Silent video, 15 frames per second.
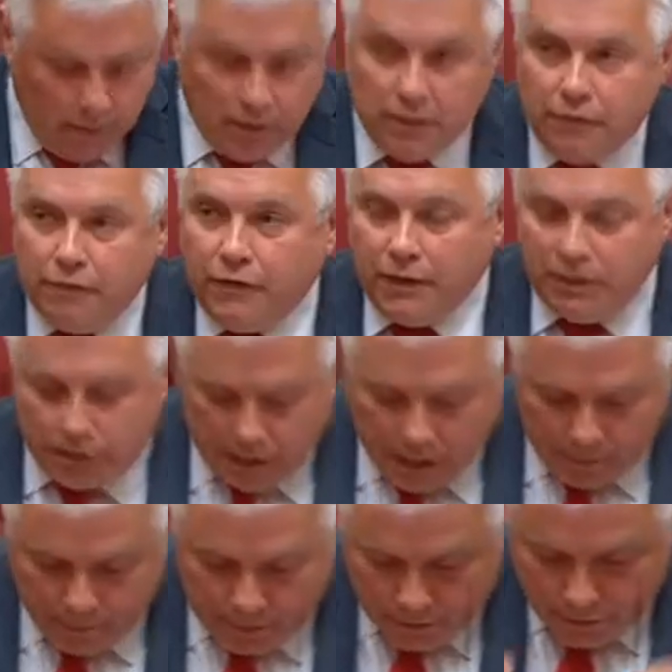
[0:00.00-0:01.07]
Defence
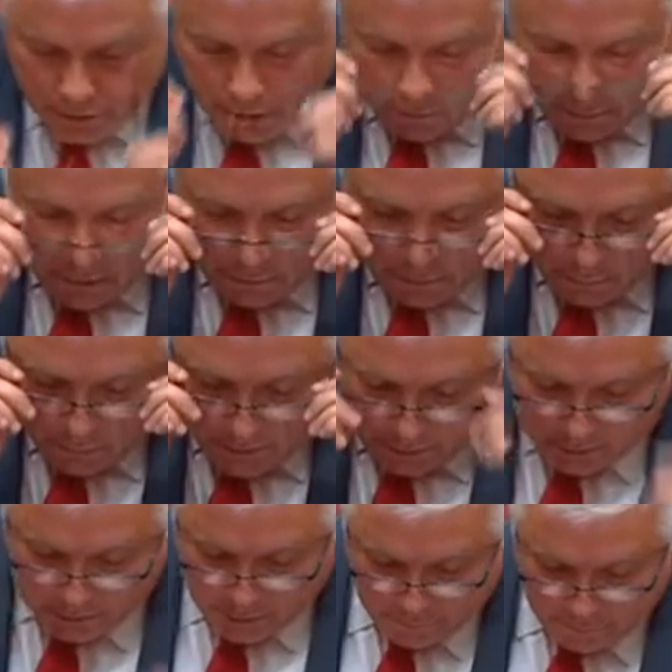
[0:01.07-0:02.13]
companies are an area where the
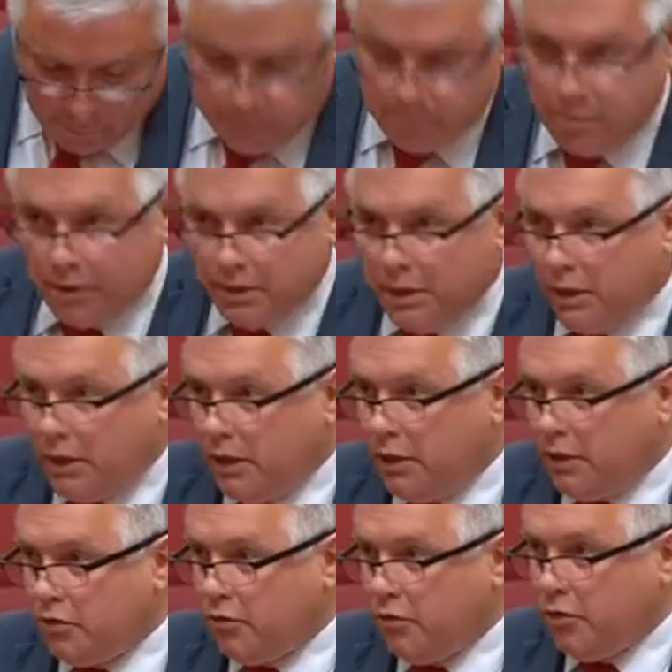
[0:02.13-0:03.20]
government, particularly
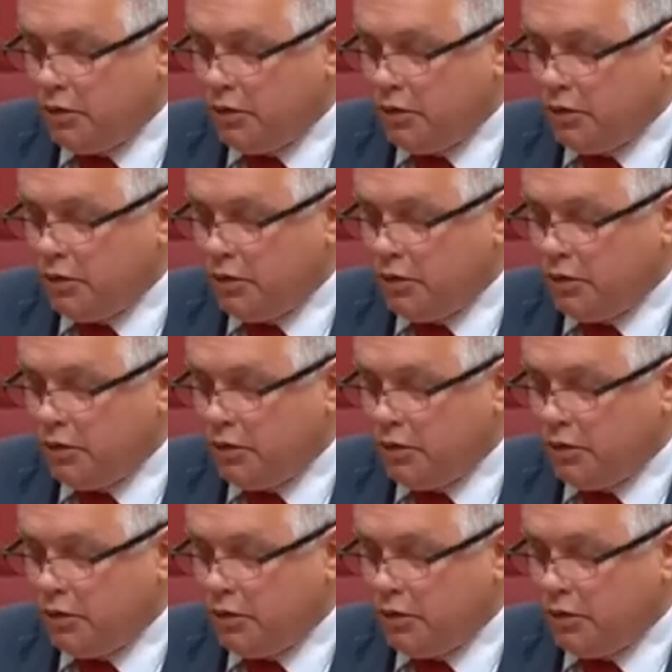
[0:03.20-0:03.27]
through the